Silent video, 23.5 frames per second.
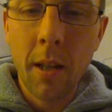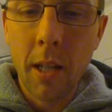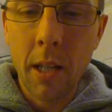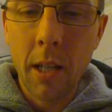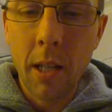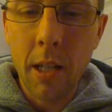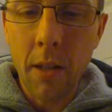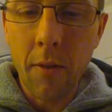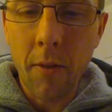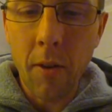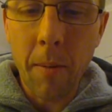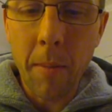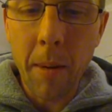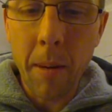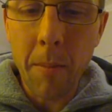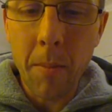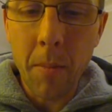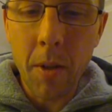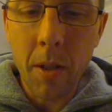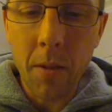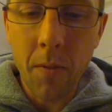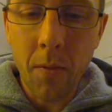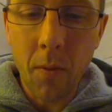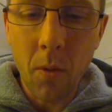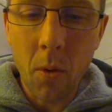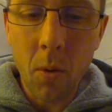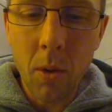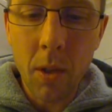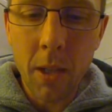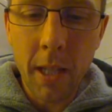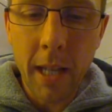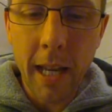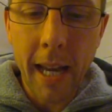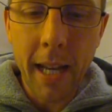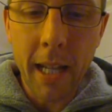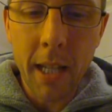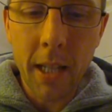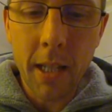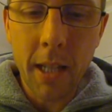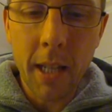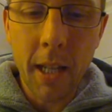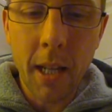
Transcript: So if I remember, it's 40, 80,